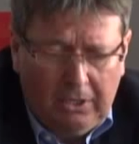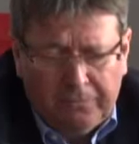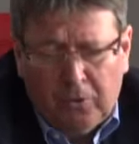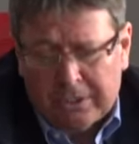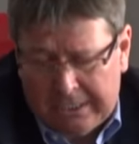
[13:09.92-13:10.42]

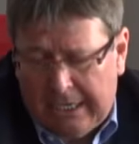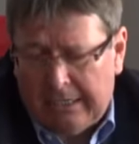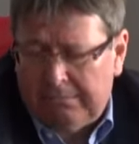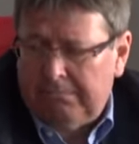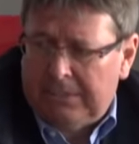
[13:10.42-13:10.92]
of course, there
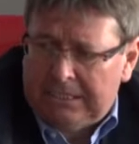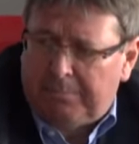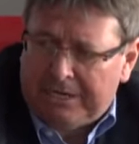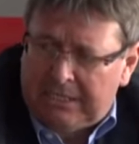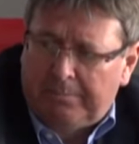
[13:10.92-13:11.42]
are these
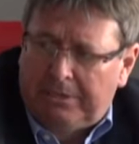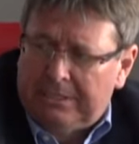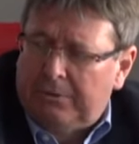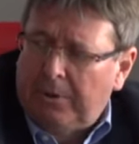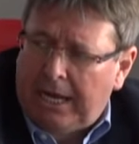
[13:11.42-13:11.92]

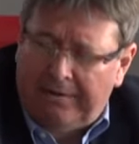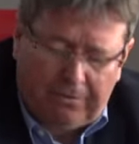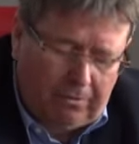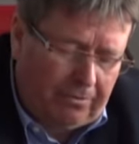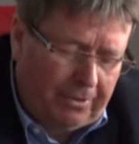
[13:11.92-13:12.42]
principles that we
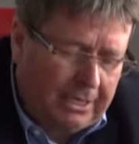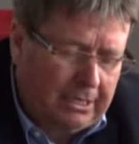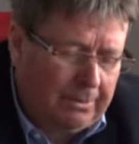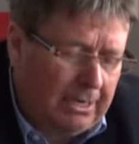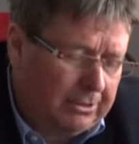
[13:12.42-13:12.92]
have to think
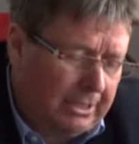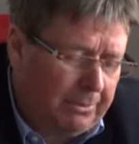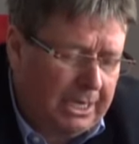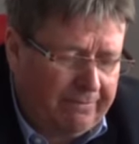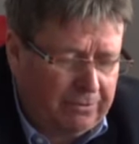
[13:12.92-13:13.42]
about and
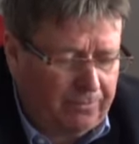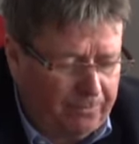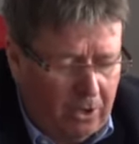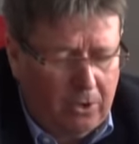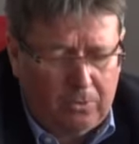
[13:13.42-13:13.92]
we have to
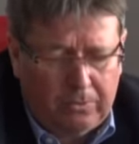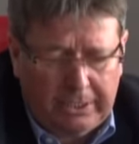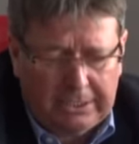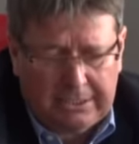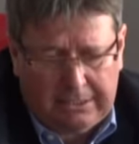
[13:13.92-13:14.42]
follow.
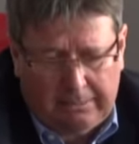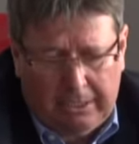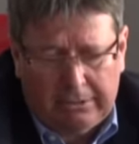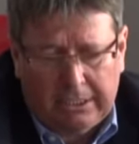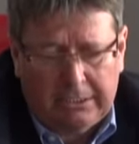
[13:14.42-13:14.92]
It's
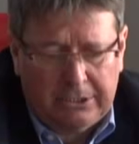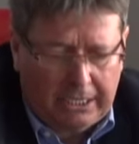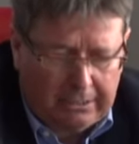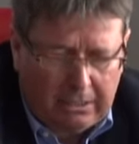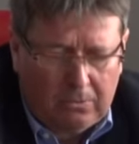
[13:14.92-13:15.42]
about the
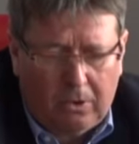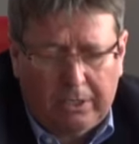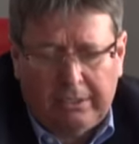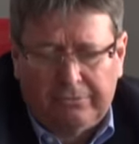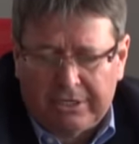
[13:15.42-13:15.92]
gender
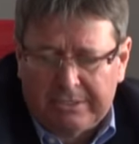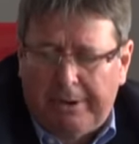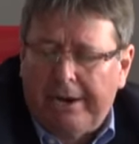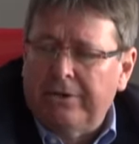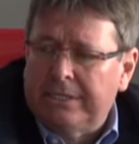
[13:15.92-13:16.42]
equality,
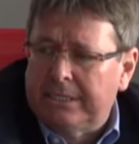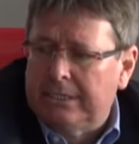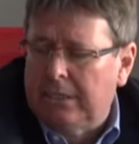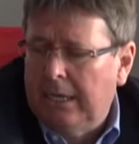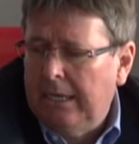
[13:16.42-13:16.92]
transparency.